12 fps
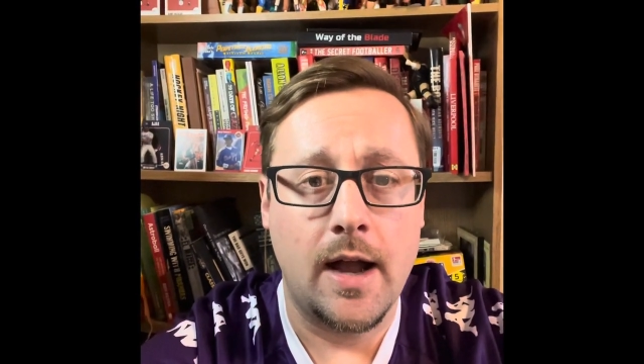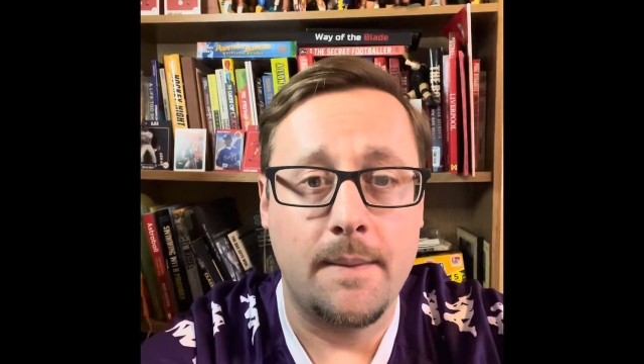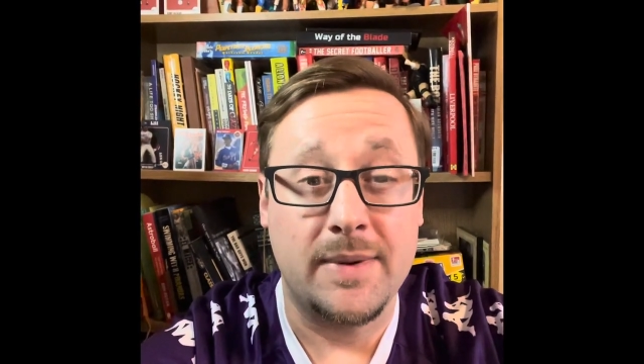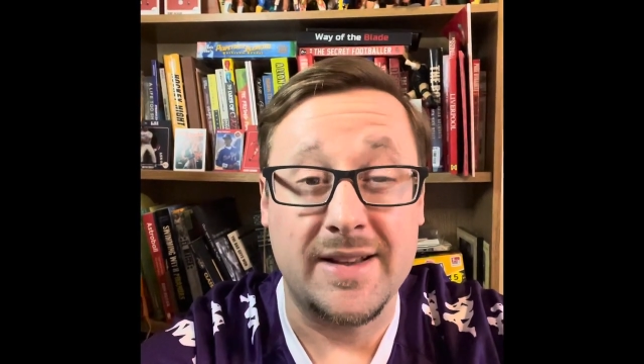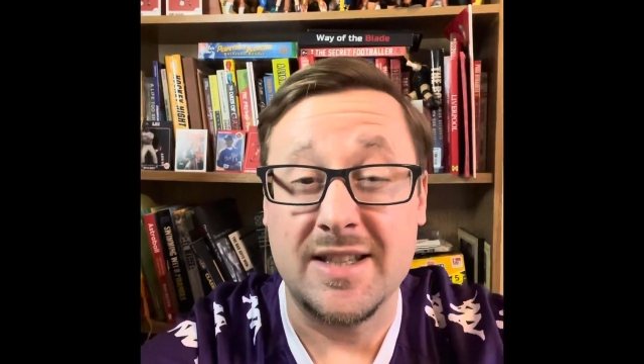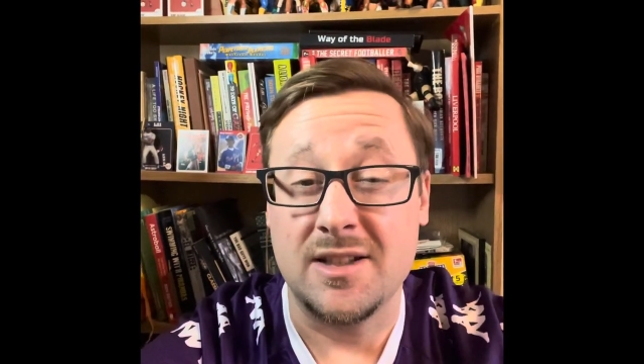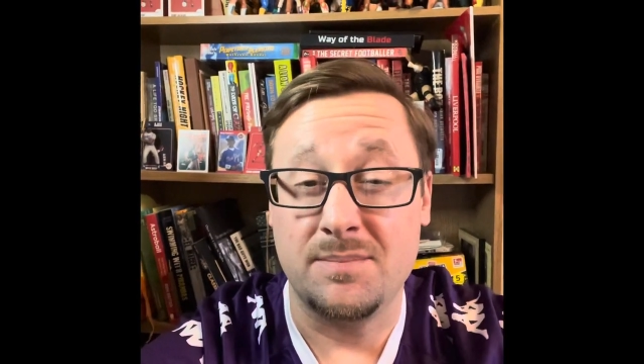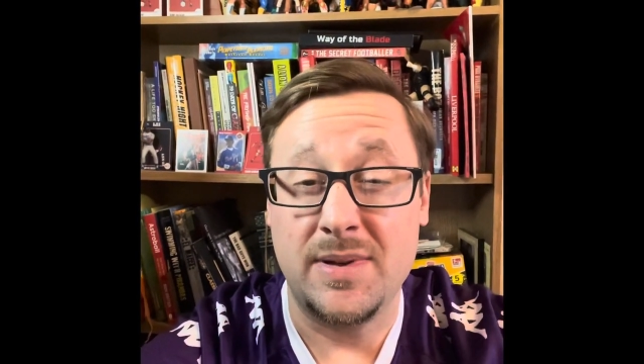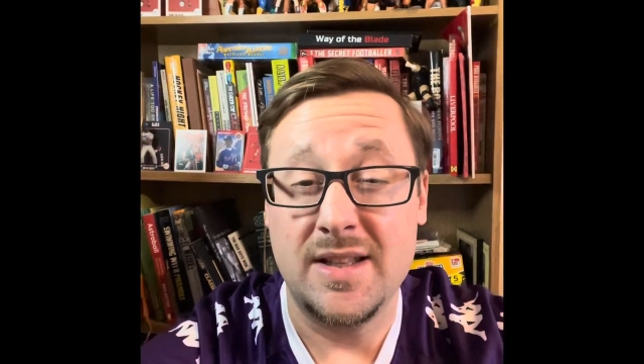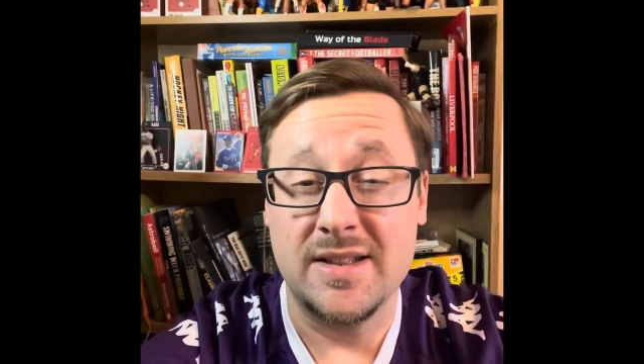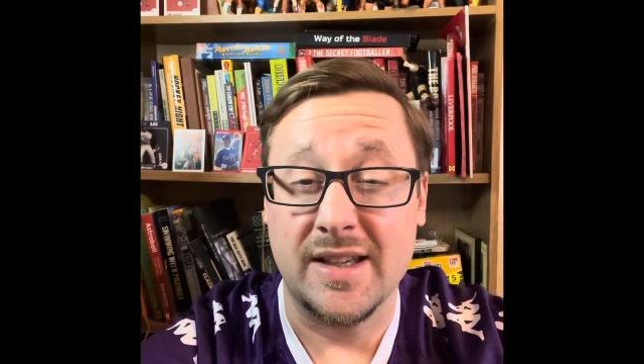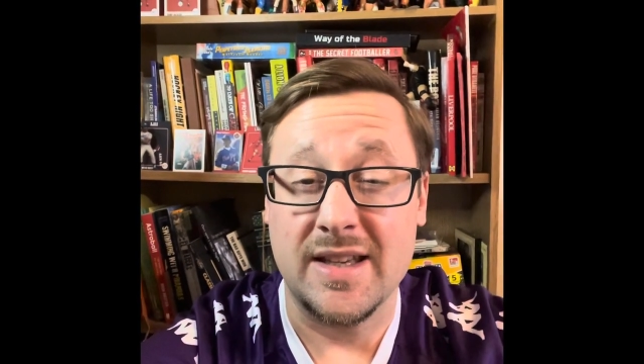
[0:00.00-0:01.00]
but that
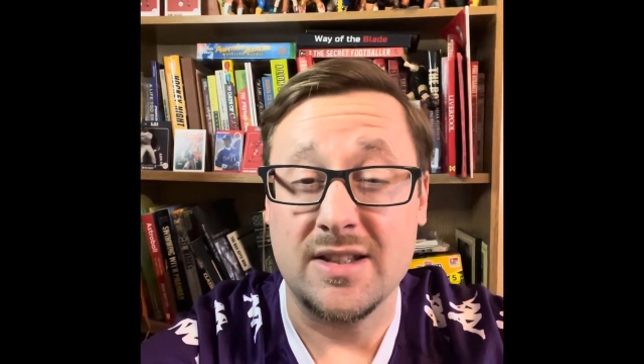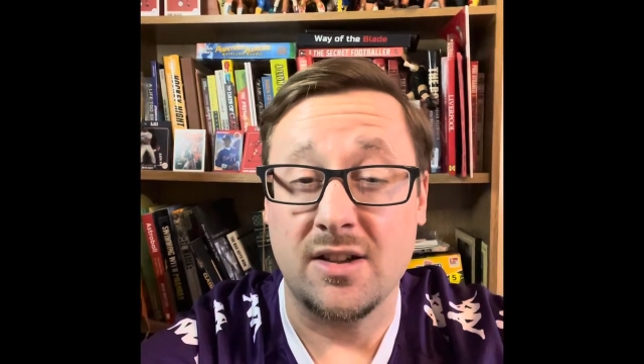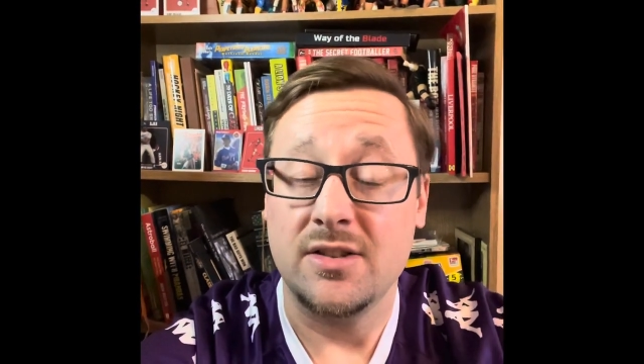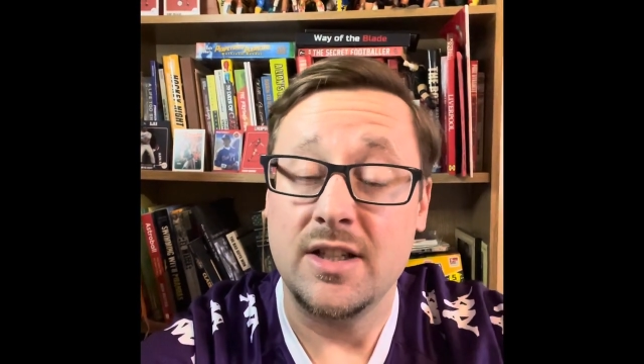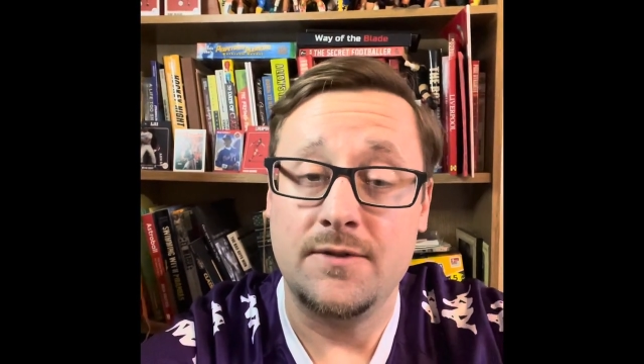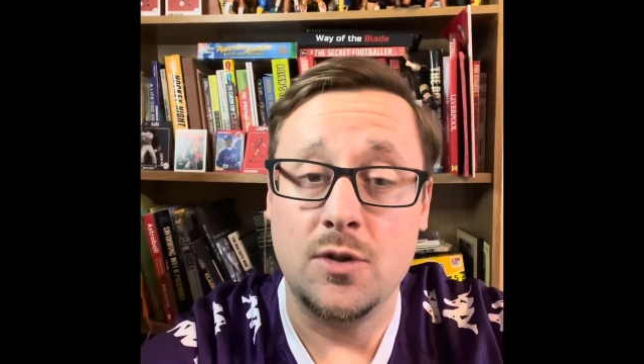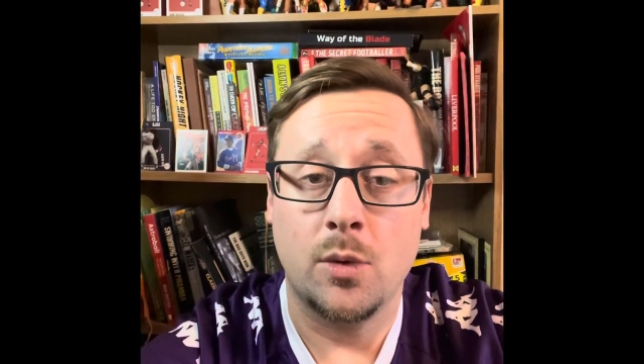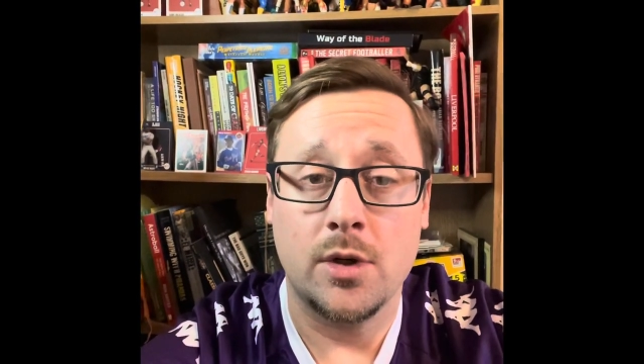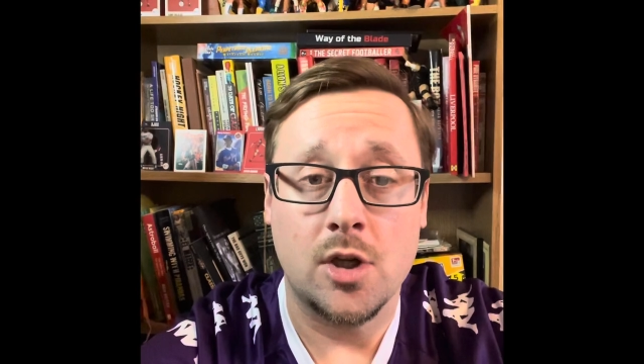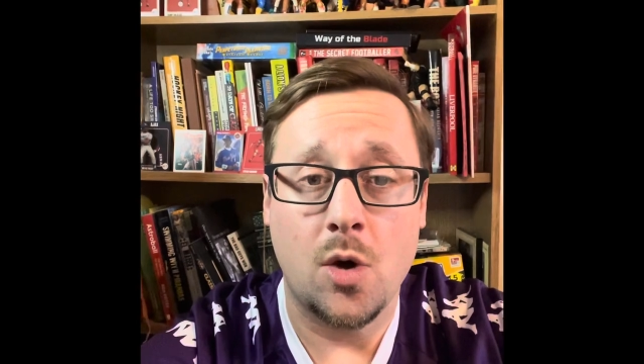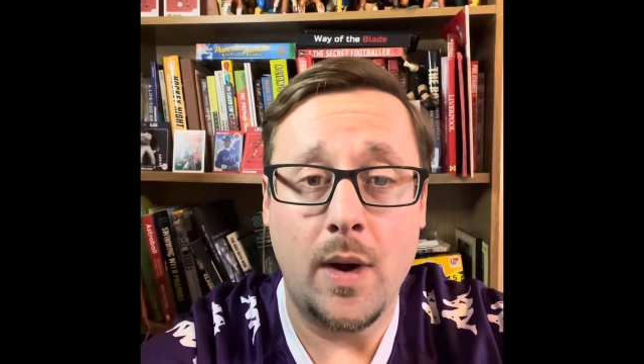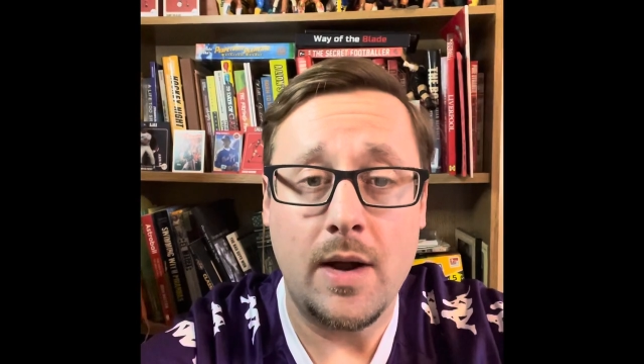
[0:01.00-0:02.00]
depends, I guess, on if you want to
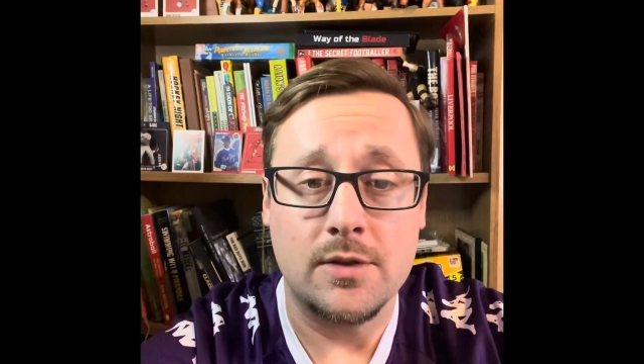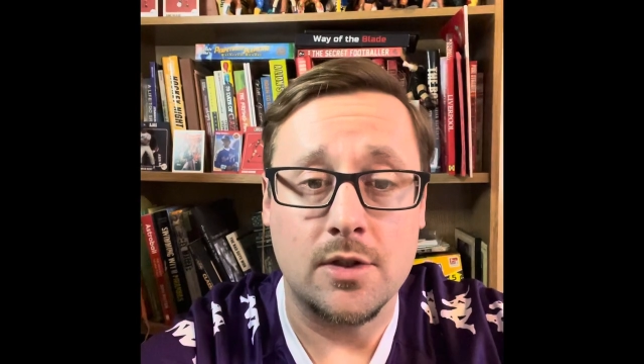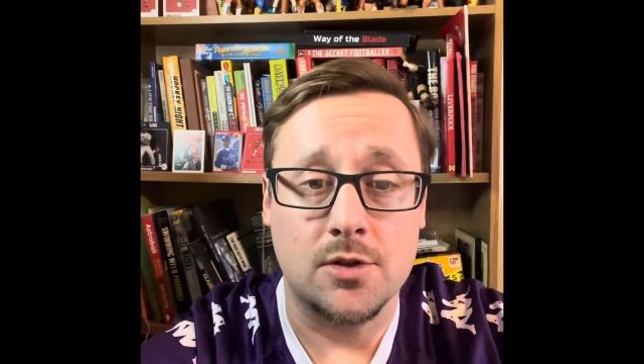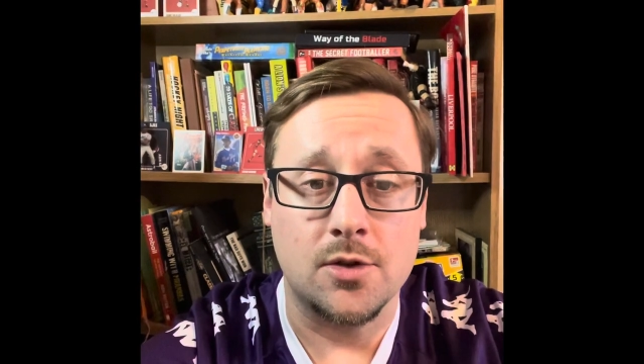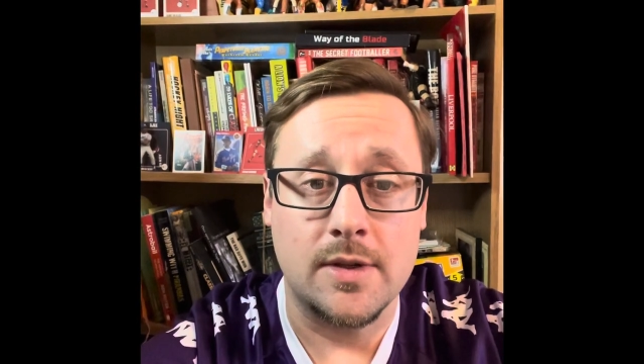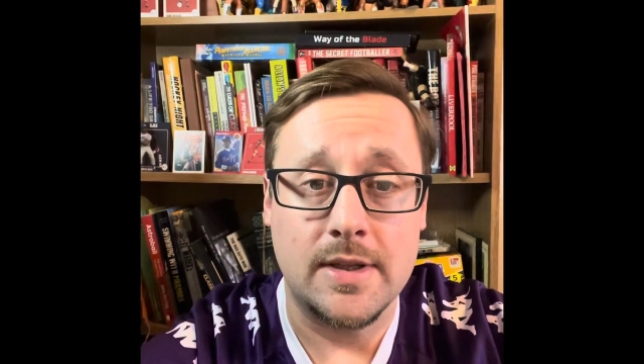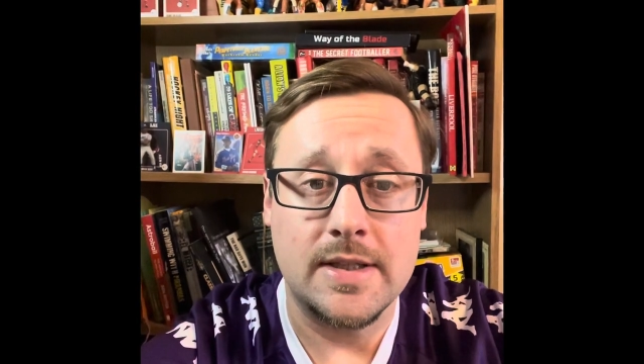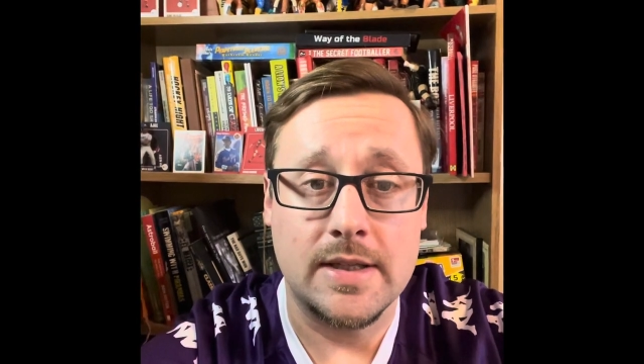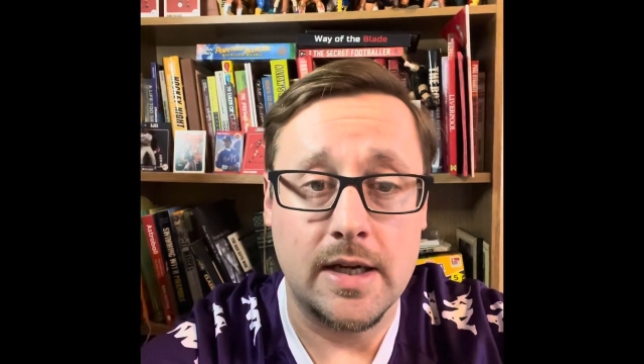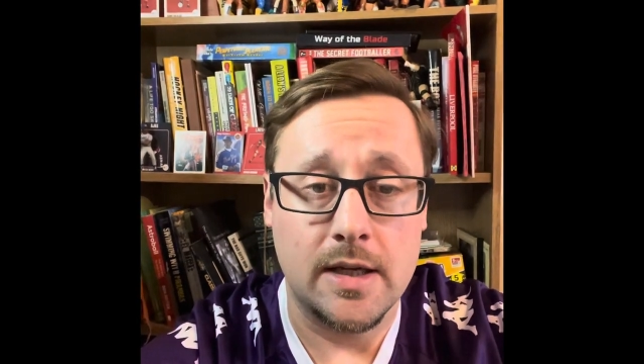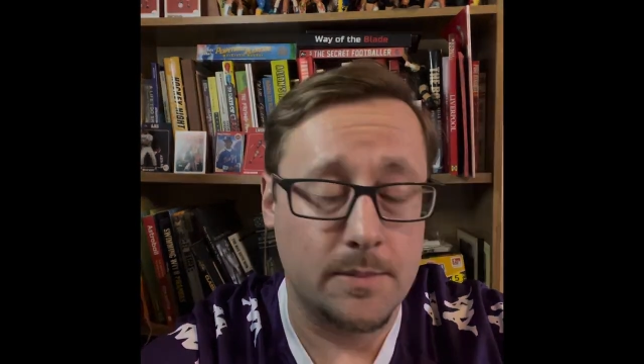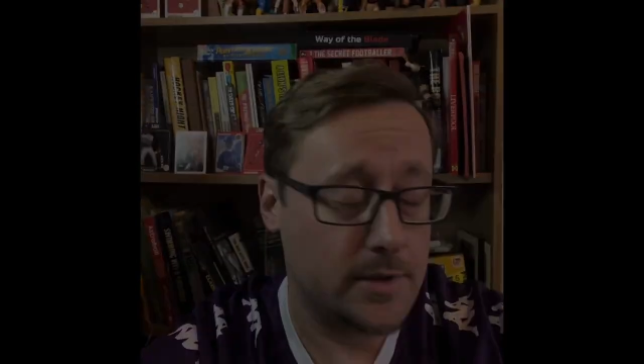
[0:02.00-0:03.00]
go out during these
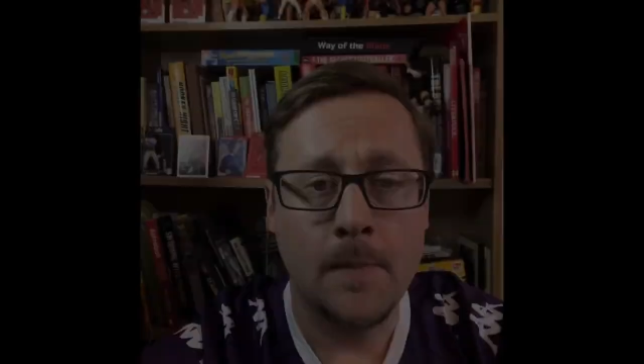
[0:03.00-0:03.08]
times.